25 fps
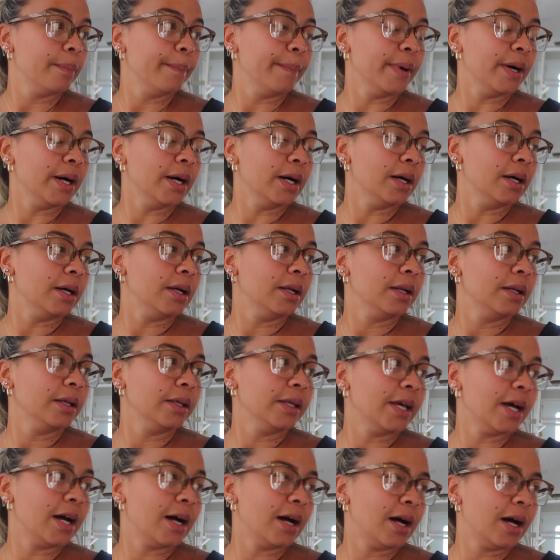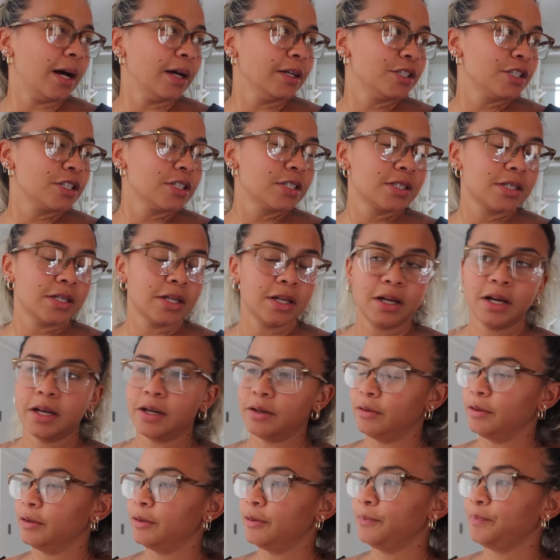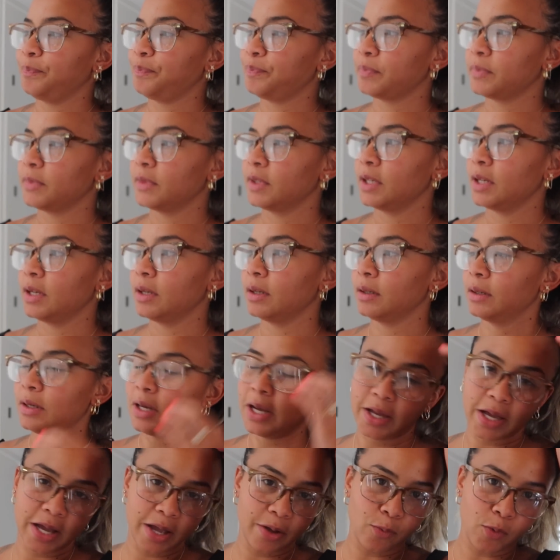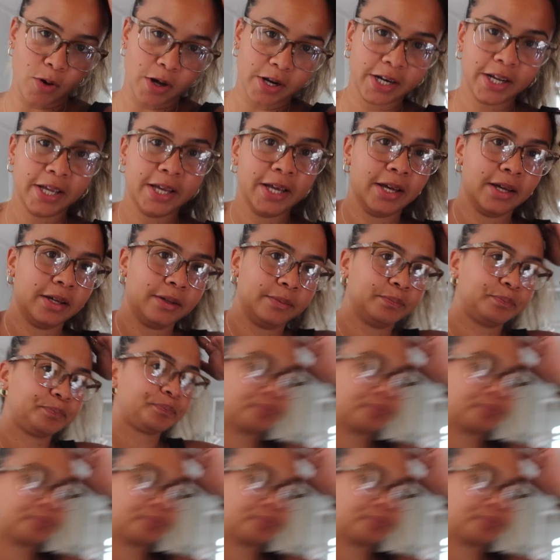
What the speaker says: But yeah, I don't know. I wanna get